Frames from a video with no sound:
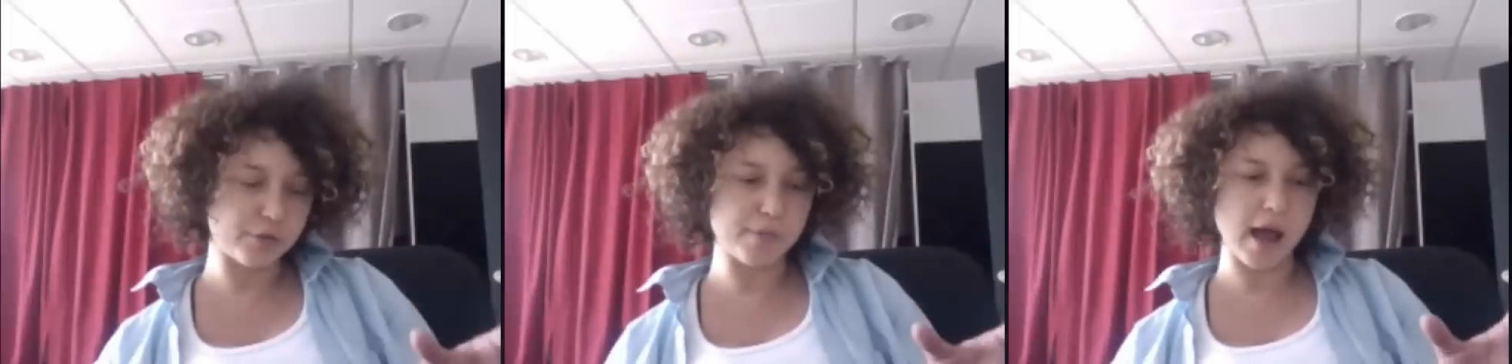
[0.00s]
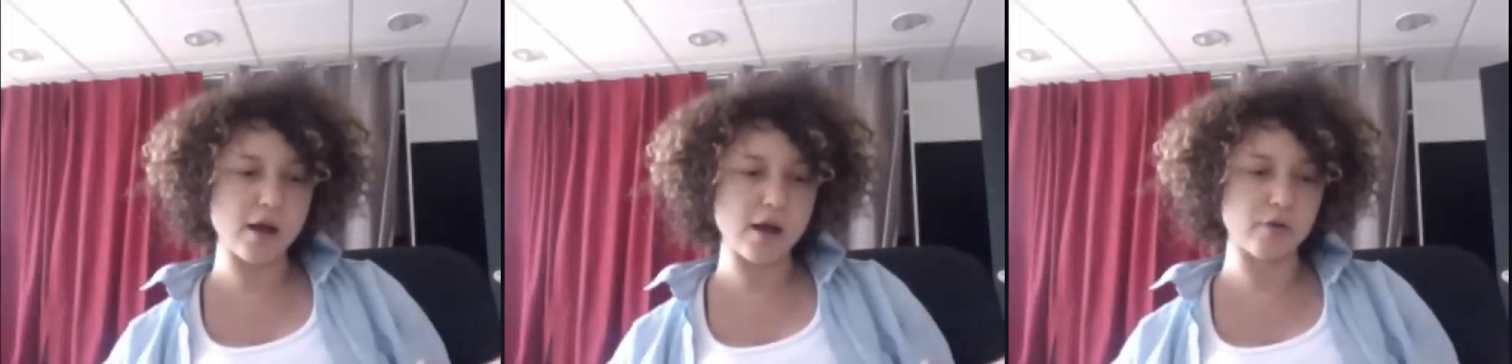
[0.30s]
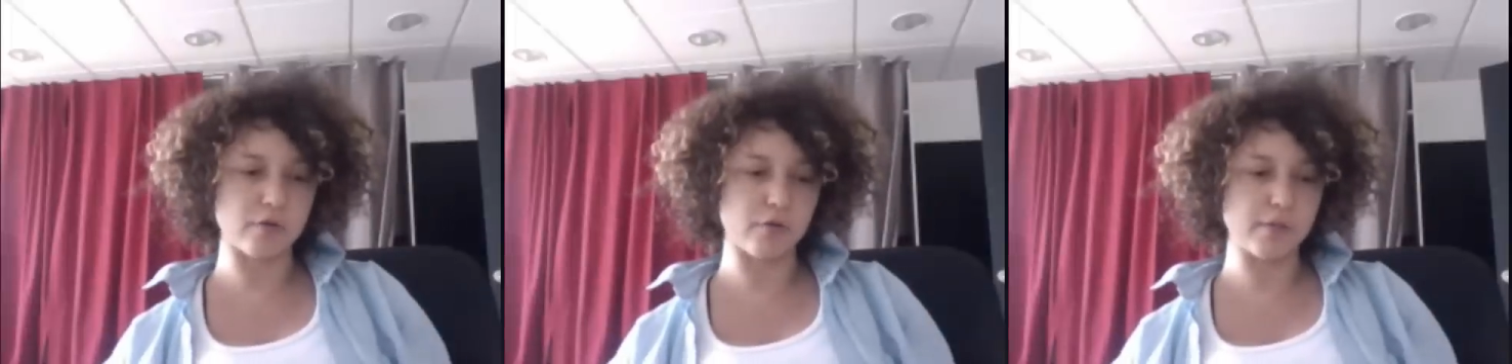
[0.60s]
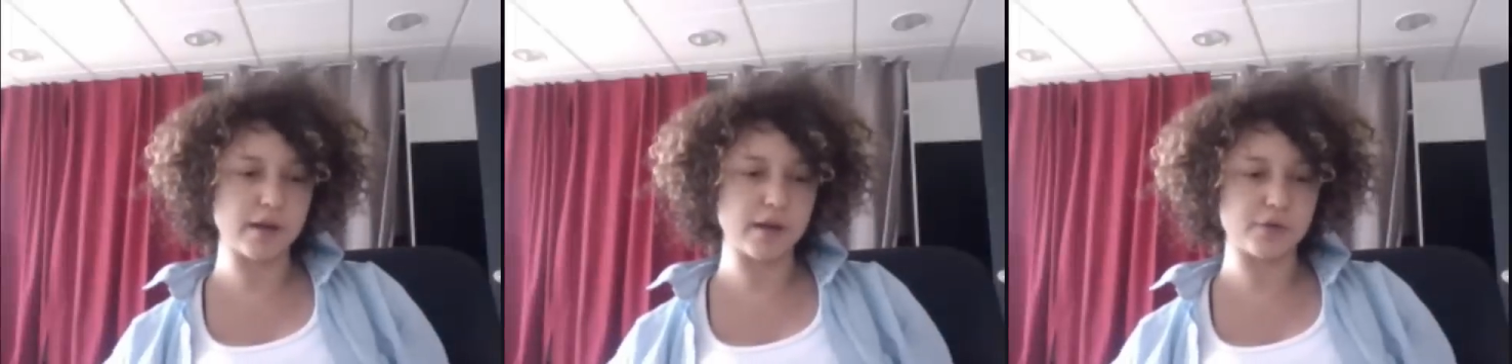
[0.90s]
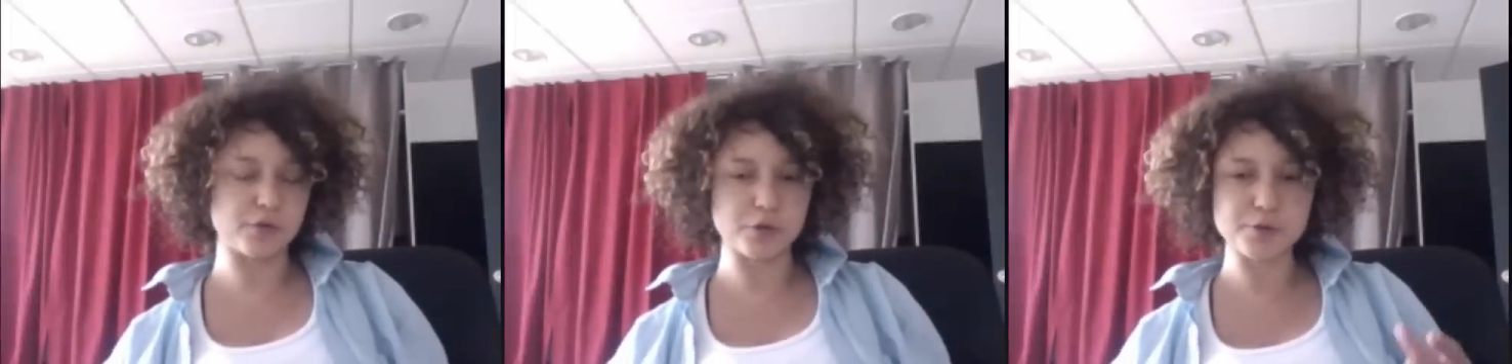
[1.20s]
bag of all my
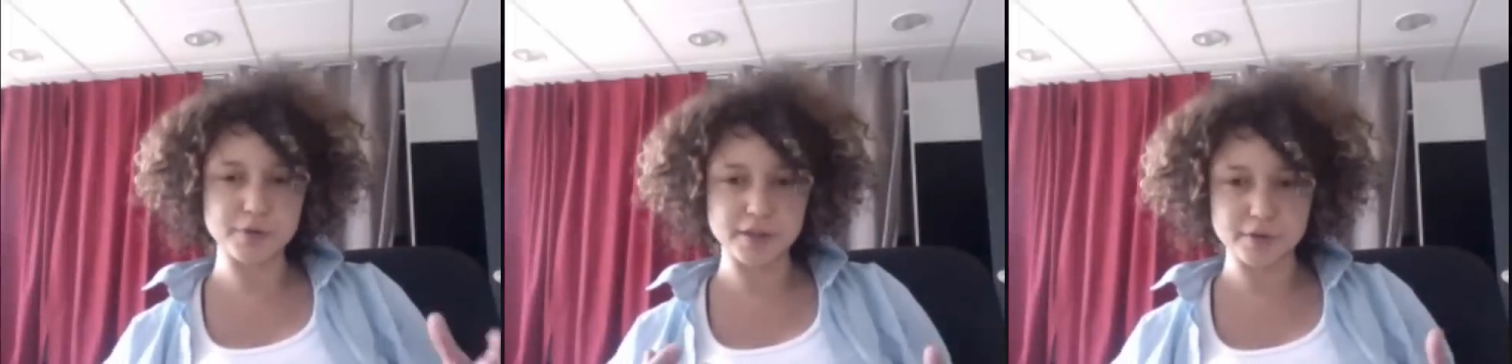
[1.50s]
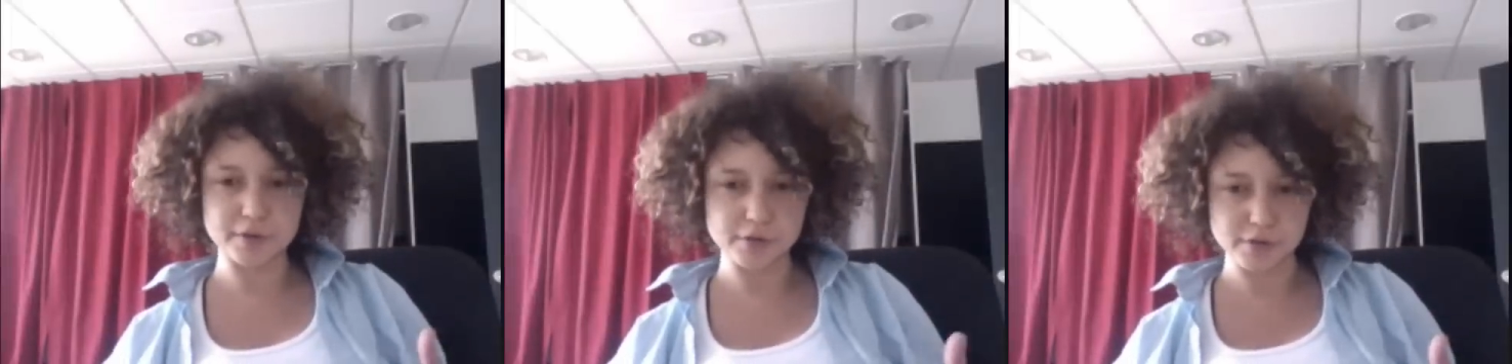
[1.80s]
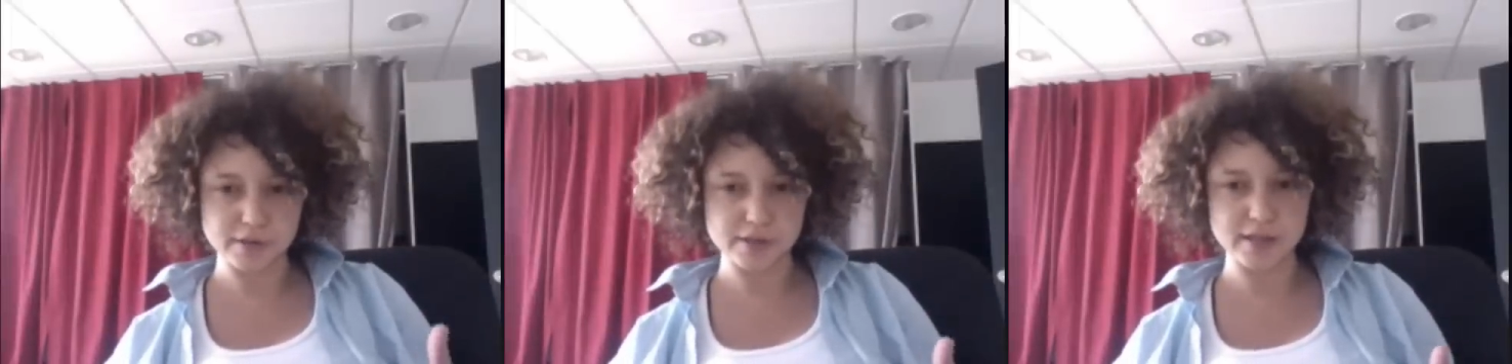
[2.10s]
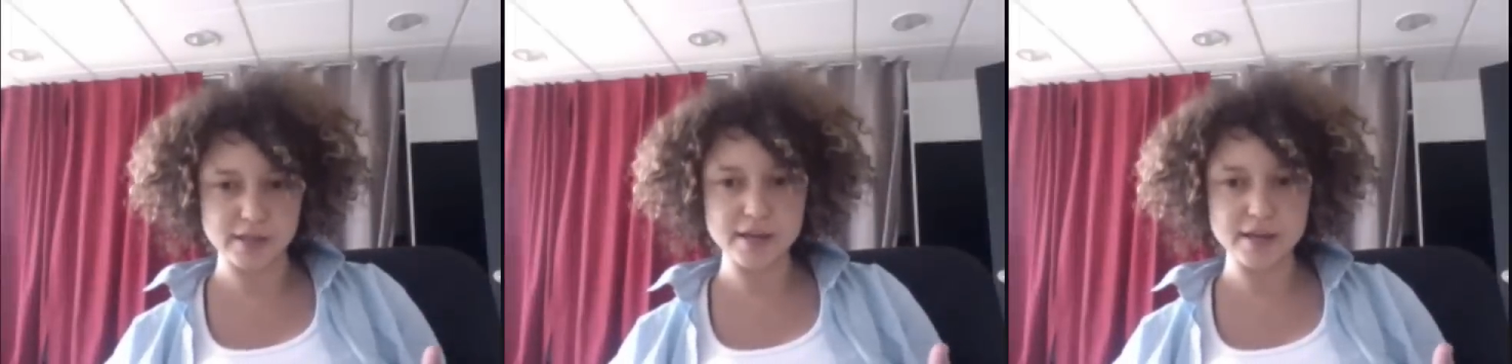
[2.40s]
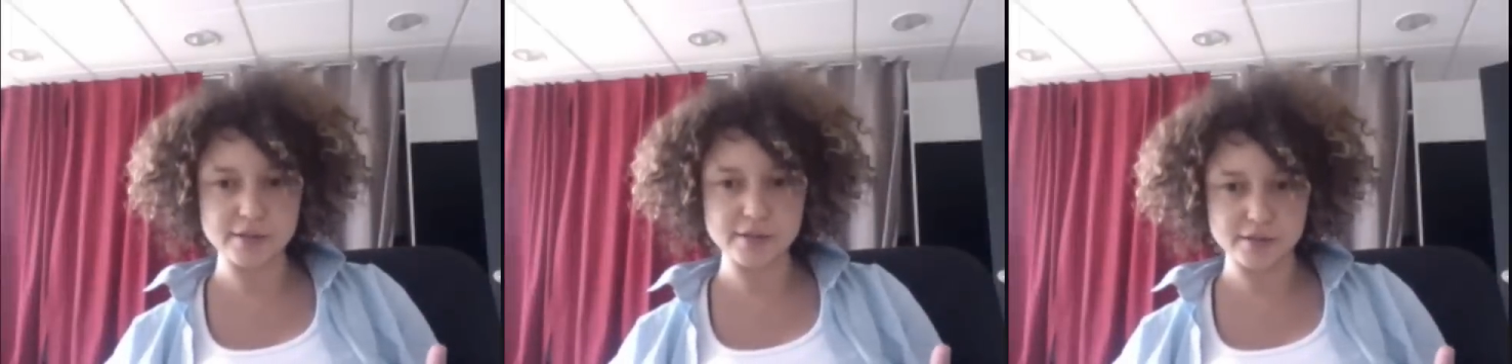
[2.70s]
source materials, like
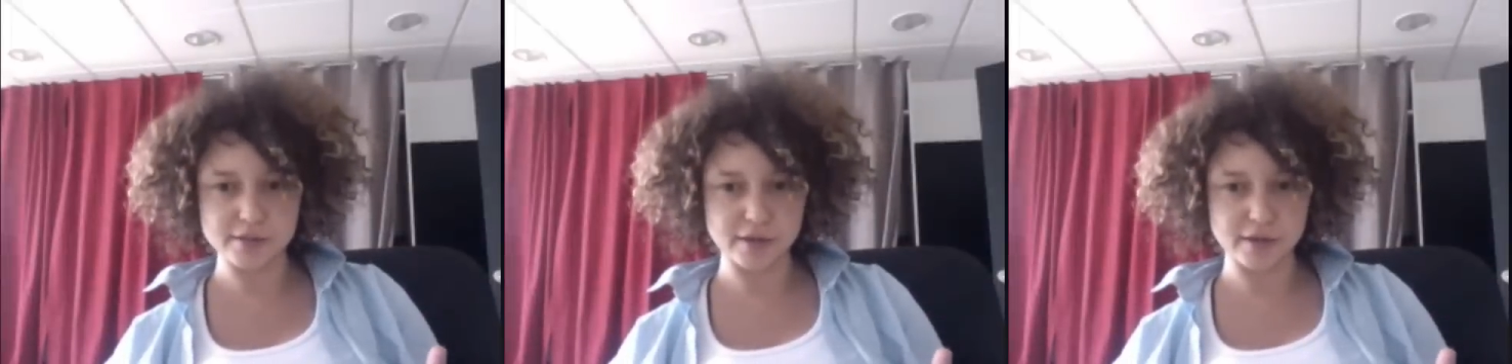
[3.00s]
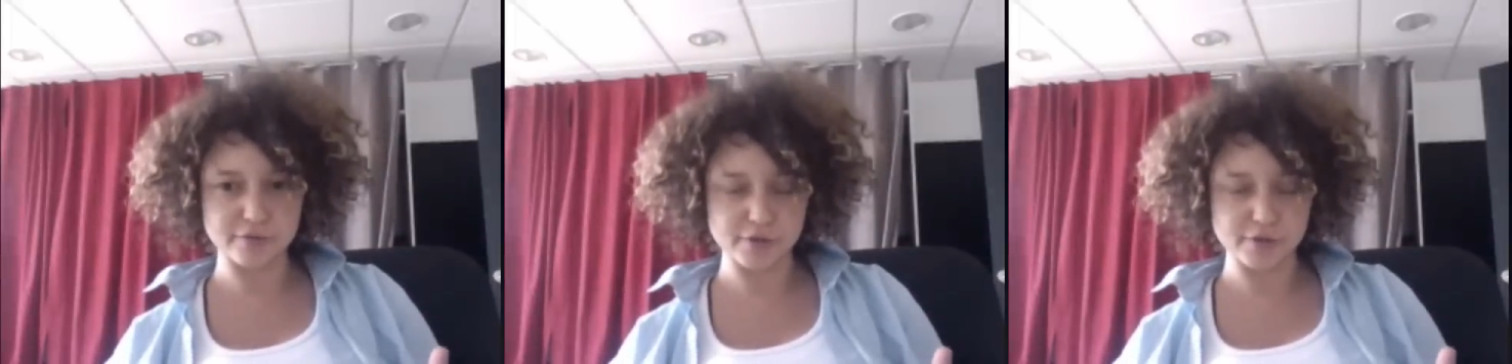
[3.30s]
slides and stuff,